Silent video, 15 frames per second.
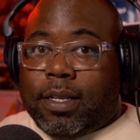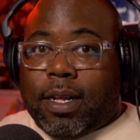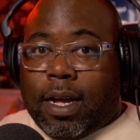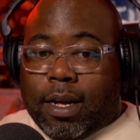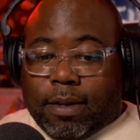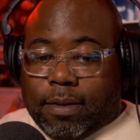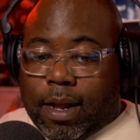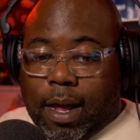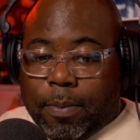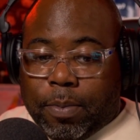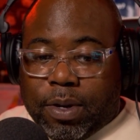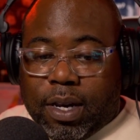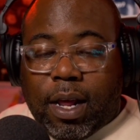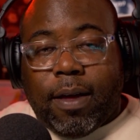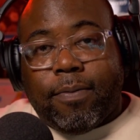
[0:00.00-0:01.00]
I
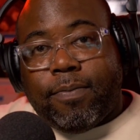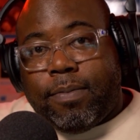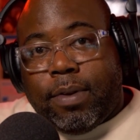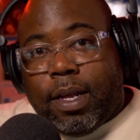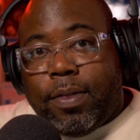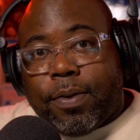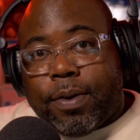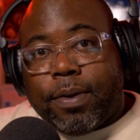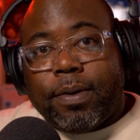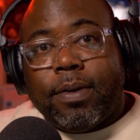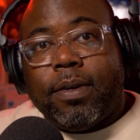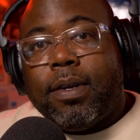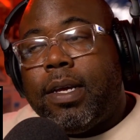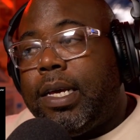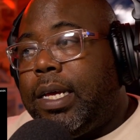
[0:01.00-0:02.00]
wouldn't have neither.
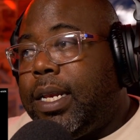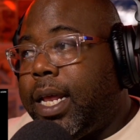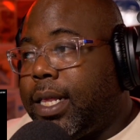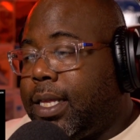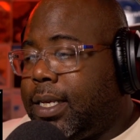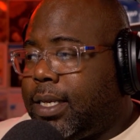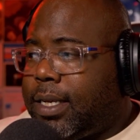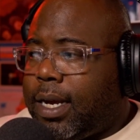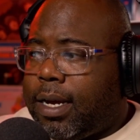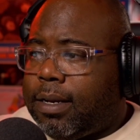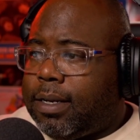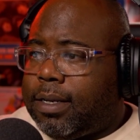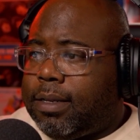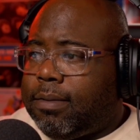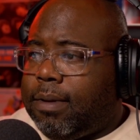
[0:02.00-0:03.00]
Like this
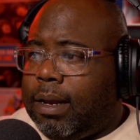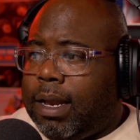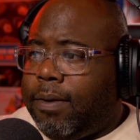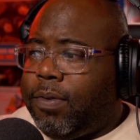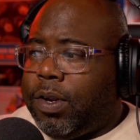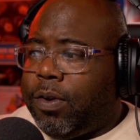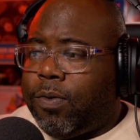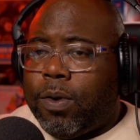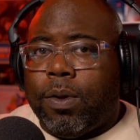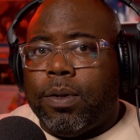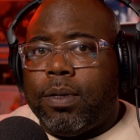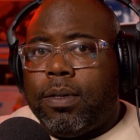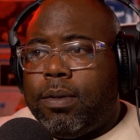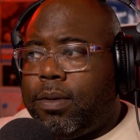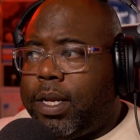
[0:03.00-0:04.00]

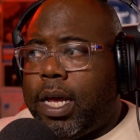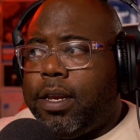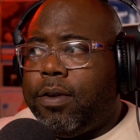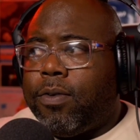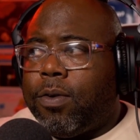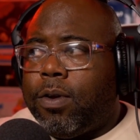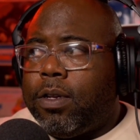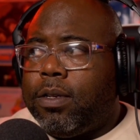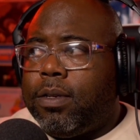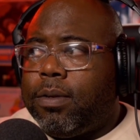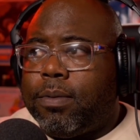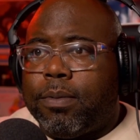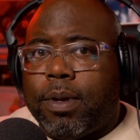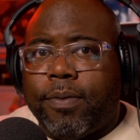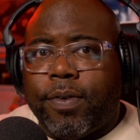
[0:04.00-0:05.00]
11-year-old, 10-year-old, or
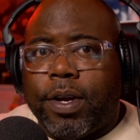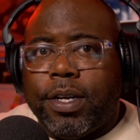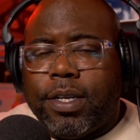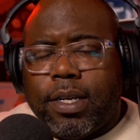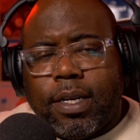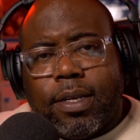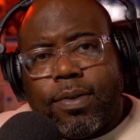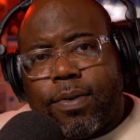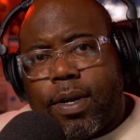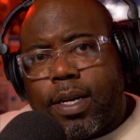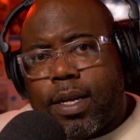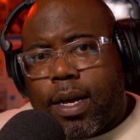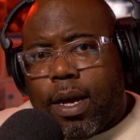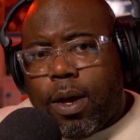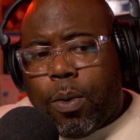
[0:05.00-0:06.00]
whatever age he is, right,
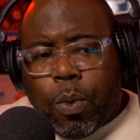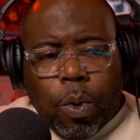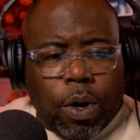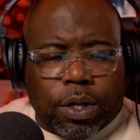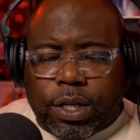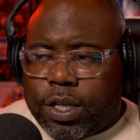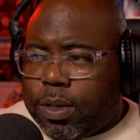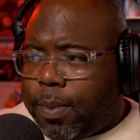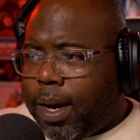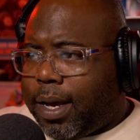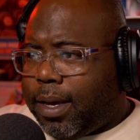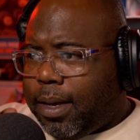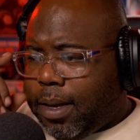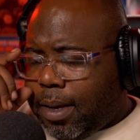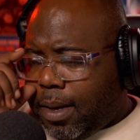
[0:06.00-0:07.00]
walks into
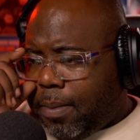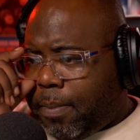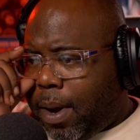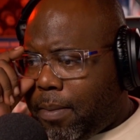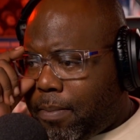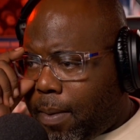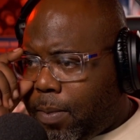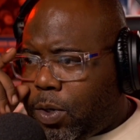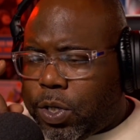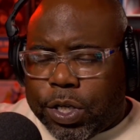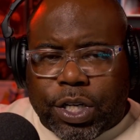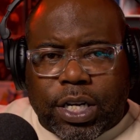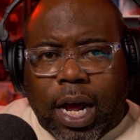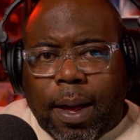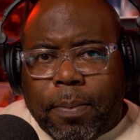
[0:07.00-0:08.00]
my music
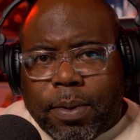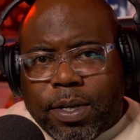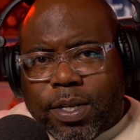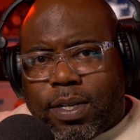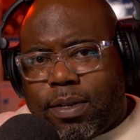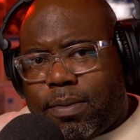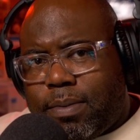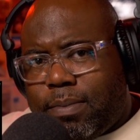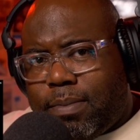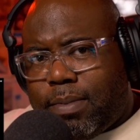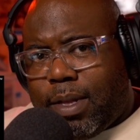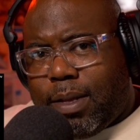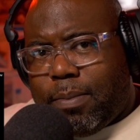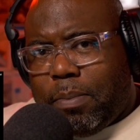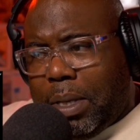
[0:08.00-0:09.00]
shop and just
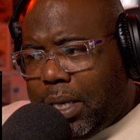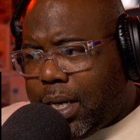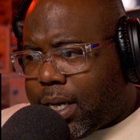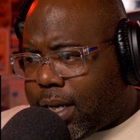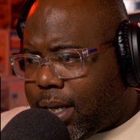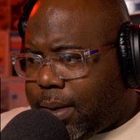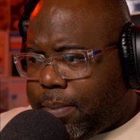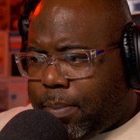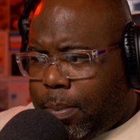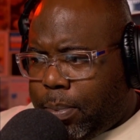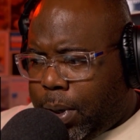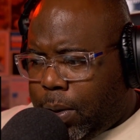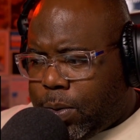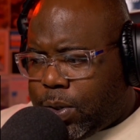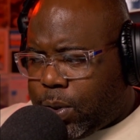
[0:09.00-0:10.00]
immediately
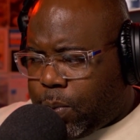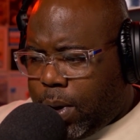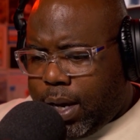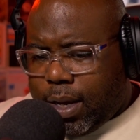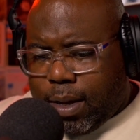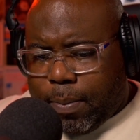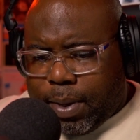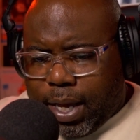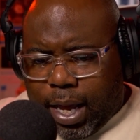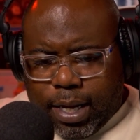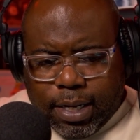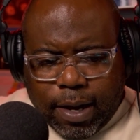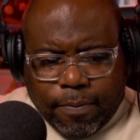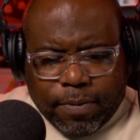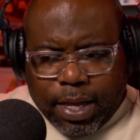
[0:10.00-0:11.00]
blows it away. I mean, yeah, he
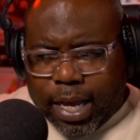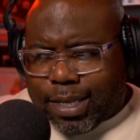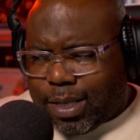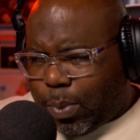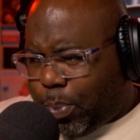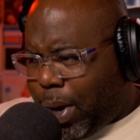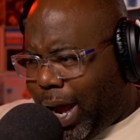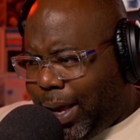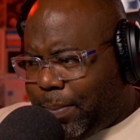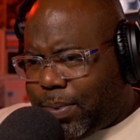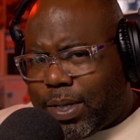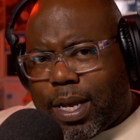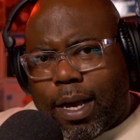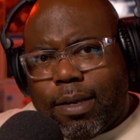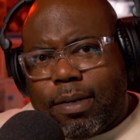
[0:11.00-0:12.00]
definitely has the pipes,
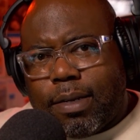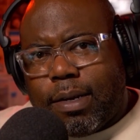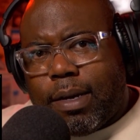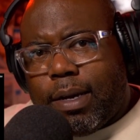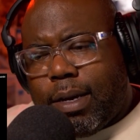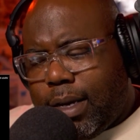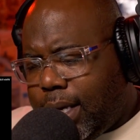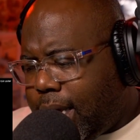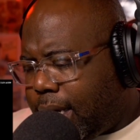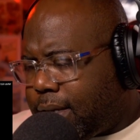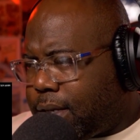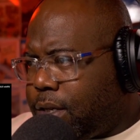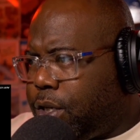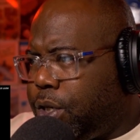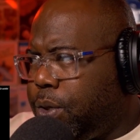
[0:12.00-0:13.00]
guys. He has
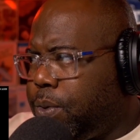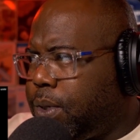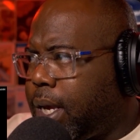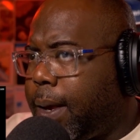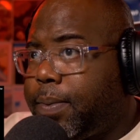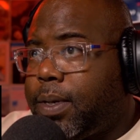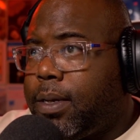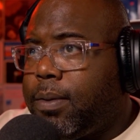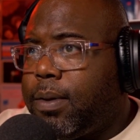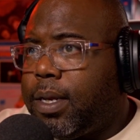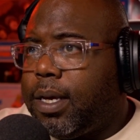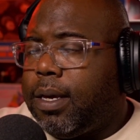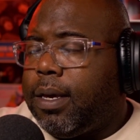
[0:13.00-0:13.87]
the juice, absolutely.